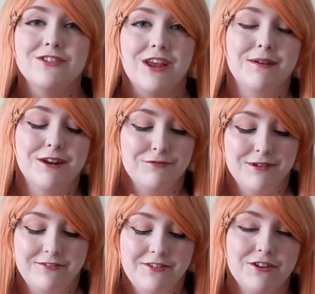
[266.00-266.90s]
So I'm going to
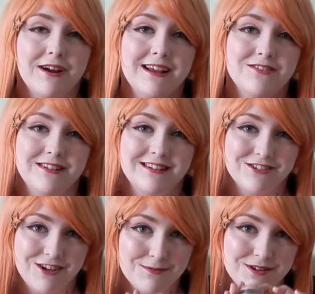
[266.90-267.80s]
read for you guys the
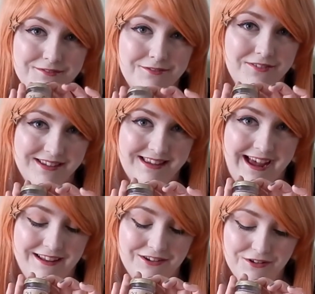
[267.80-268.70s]
description for this
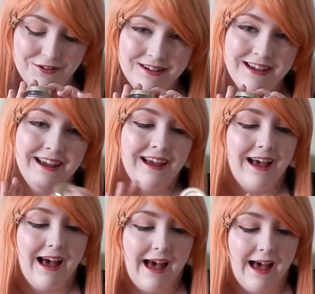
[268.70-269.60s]
candle
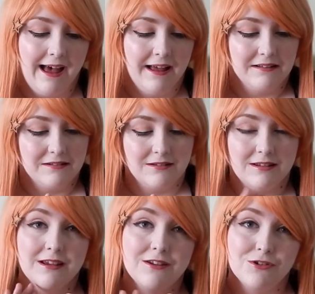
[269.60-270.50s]

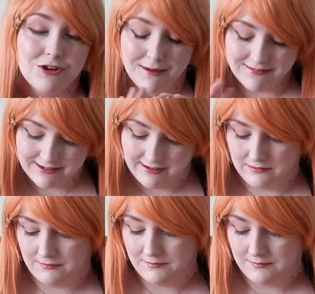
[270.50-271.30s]
and talk about the scent.